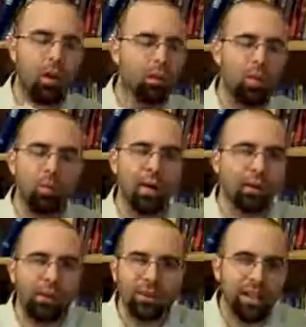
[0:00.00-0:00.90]
Well, where
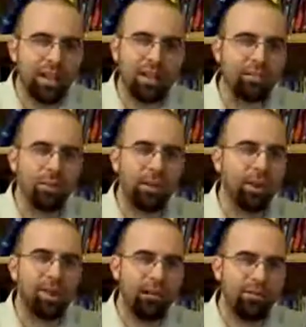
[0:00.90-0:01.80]
did this idea of a week
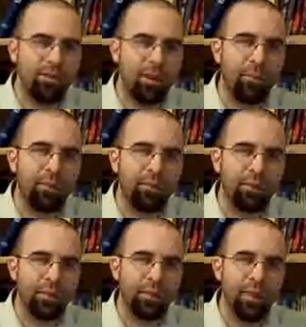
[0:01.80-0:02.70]
come from?
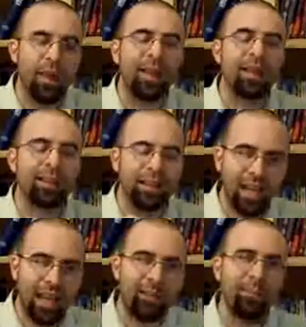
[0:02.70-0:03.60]
It
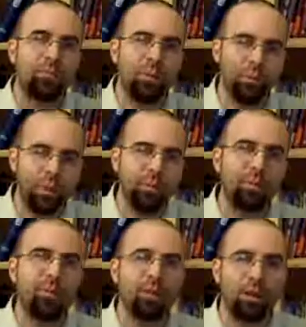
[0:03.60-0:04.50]
came from the
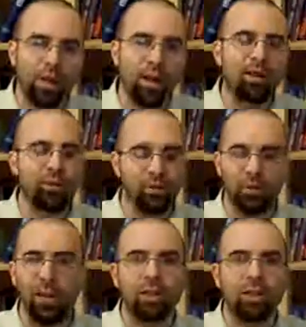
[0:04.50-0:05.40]
biblical account of
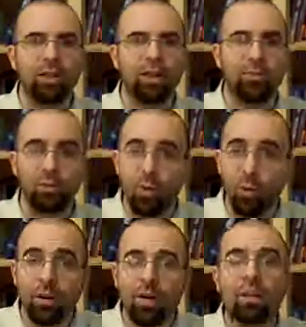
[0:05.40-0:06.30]
creation as
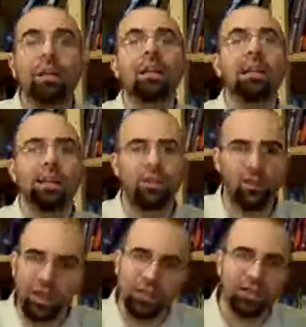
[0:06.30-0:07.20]
recorded in
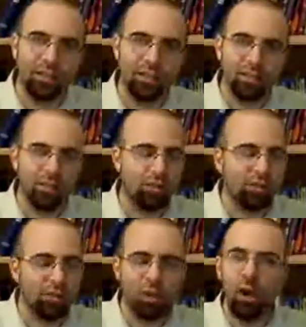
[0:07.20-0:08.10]
Genesis. There's
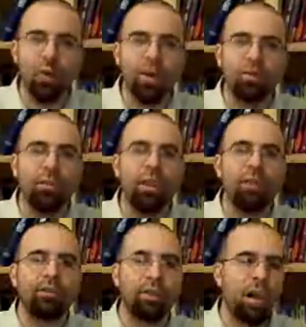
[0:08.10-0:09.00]
no other
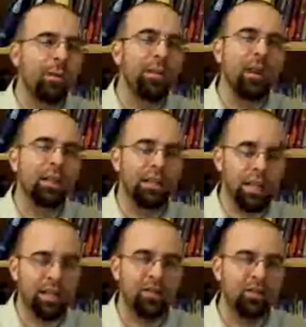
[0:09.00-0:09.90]
phenomena in
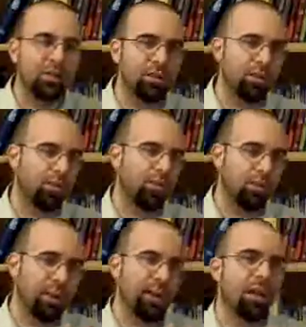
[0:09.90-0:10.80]
nature to support
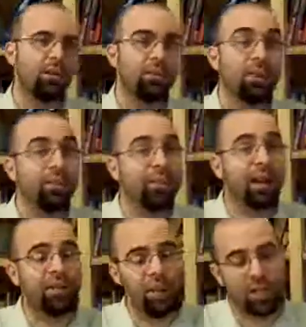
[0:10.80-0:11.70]
that other than the
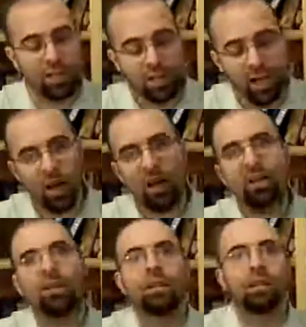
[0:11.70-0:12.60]
fact that God
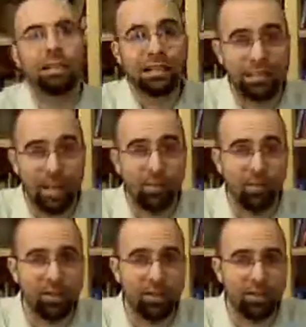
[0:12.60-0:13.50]

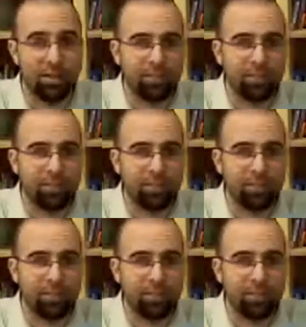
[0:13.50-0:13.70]
established it.